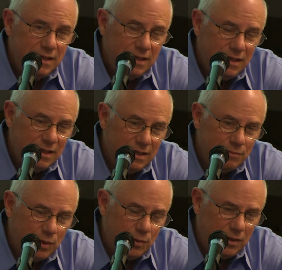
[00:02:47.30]
and
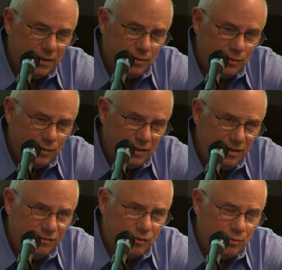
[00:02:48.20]
populate it with
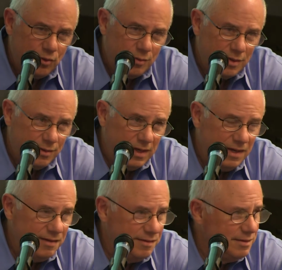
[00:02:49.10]
E2PROM
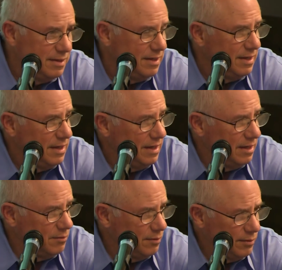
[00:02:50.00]
arrays,
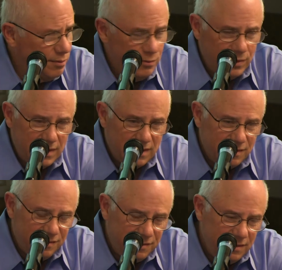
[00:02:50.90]
and through
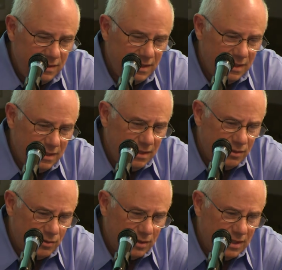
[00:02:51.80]
redundancy and
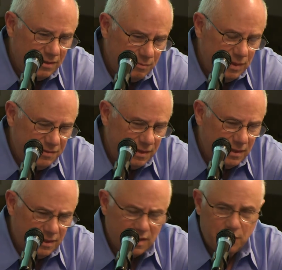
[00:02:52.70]
interconnects, basically
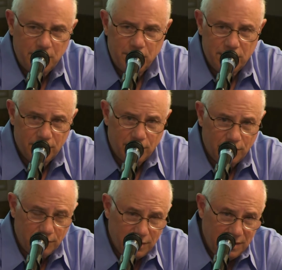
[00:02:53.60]
come up with a
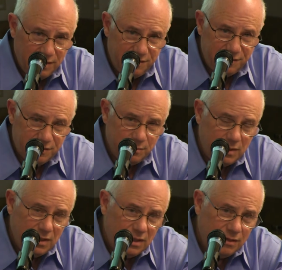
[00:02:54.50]
whole system.
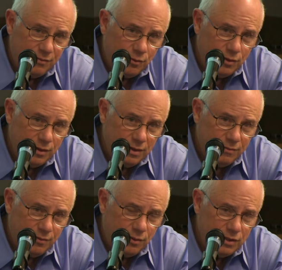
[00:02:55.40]
A
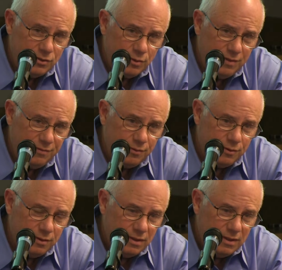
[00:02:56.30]
4-inch
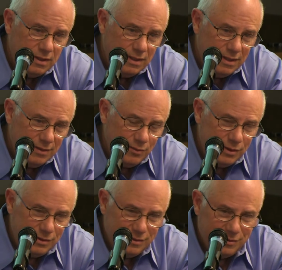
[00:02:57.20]
wafer,
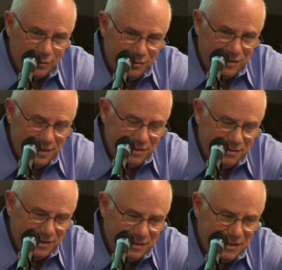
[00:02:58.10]
with those days,
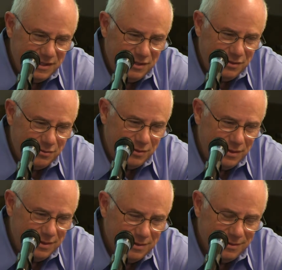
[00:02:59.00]

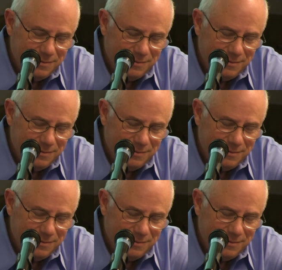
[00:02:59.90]
1983,